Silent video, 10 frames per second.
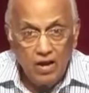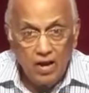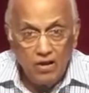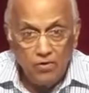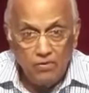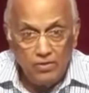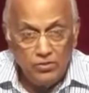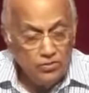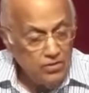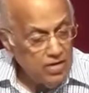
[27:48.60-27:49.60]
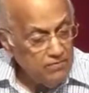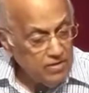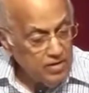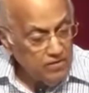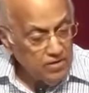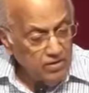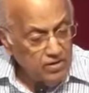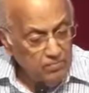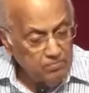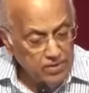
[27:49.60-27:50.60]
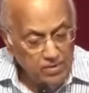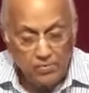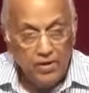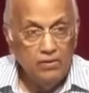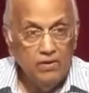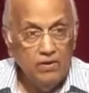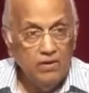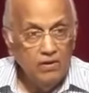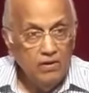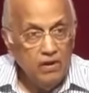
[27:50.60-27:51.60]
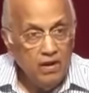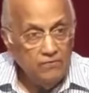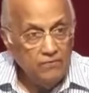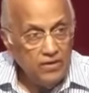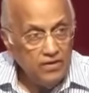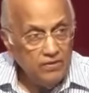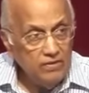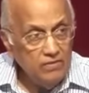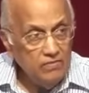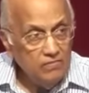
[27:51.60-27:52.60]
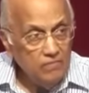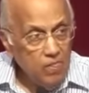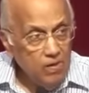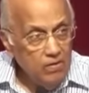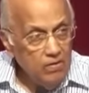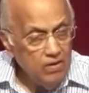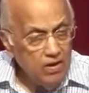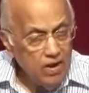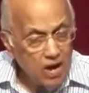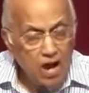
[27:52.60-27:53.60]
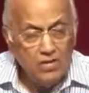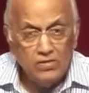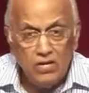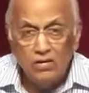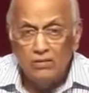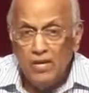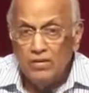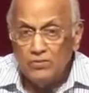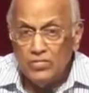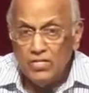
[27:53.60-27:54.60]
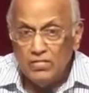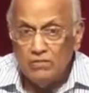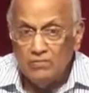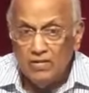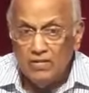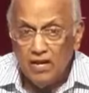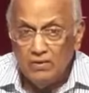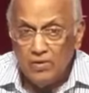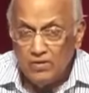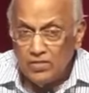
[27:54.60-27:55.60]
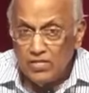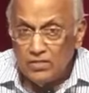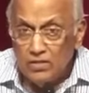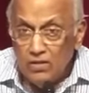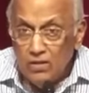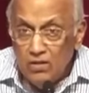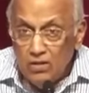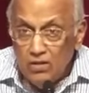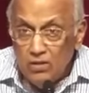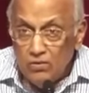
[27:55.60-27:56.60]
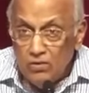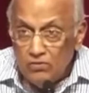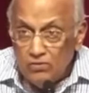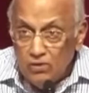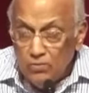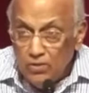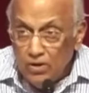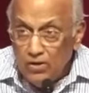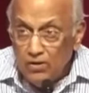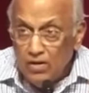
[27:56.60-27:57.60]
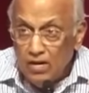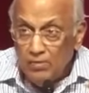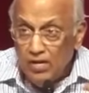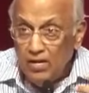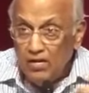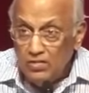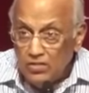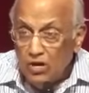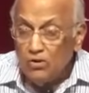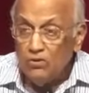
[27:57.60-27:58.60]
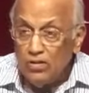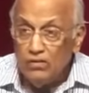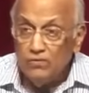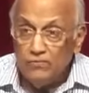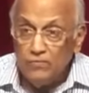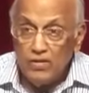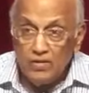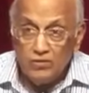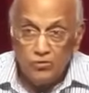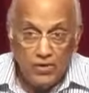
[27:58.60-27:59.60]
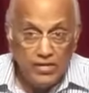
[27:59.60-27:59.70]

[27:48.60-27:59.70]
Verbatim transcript: I want to be so alive that even a little pinprick, I'll feel it. Ask God to make you sensitive like that. When He says the, the, the, the world coming in is not only to, through